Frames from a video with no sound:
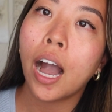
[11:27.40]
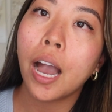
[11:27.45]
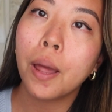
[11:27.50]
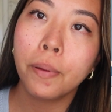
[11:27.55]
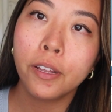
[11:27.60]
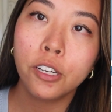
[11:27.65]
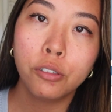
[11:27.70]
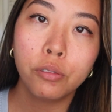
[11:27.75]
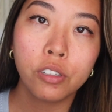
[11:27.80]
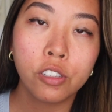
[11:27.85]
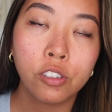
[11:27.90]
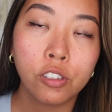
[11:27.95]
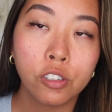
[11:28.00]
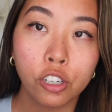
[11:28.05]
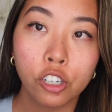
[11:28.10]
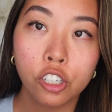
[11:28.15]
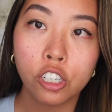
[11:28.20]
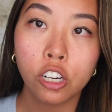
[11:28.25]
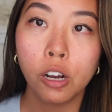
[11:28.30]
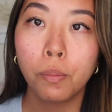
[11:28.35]
I'd been to a
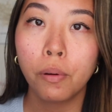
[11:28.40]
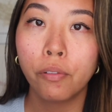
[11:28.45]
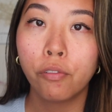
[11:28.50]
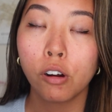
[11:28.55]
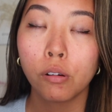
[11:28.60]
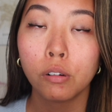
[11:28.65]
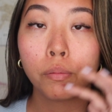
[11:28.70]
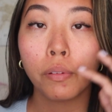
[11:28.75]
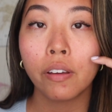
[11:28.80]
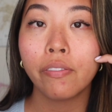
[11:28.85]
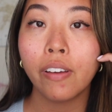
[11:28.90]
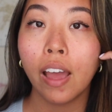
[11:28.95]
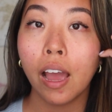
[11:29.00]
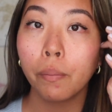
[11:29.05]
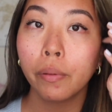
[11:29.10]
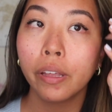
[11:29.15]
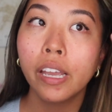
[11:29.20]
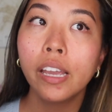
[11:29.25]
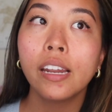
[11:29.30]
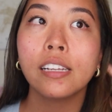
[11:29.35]
Cirque show before with my
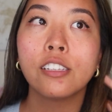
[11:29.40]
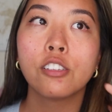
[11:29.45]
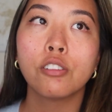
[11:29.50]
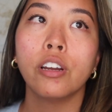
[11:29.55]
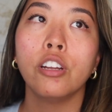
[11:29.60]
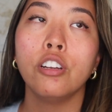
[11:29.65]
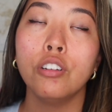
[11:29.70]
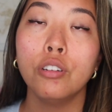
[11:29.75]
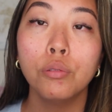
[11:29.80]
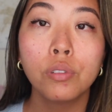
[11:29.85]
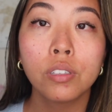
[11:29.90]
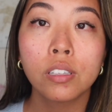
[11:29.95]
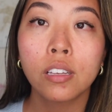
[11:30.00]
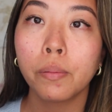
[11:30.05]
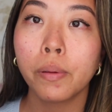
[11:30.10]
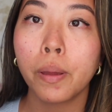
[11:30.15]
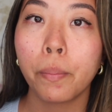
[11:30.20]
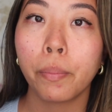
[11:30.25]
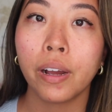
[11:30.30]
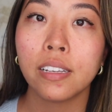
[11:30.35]
family, and so I knew it was
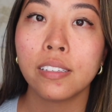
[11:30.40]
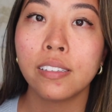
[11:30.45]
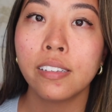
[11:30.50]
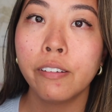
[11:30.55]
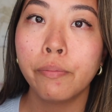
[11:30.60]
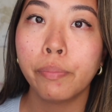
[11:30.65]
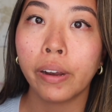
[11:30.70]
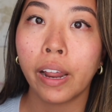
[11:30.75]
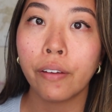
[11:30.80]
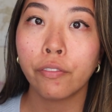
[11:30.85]
gonna be impressive, but I